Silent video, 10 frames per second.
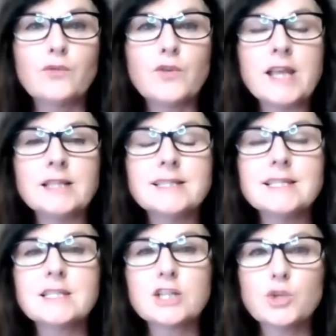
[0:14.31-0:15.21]
friends in
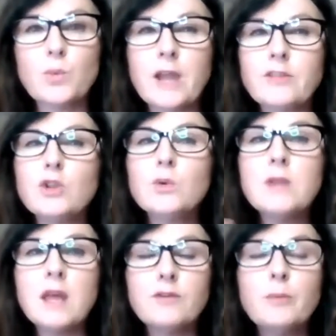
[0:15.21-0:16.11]
such a way that you
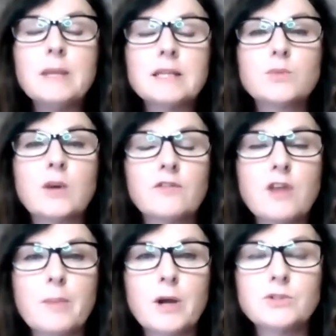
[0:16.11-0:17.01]
never miss one of their
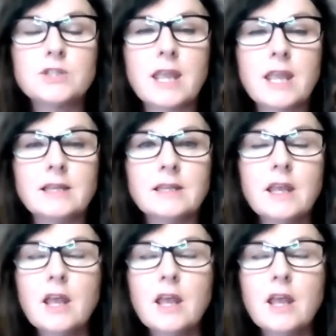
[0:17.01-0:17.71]
posts again.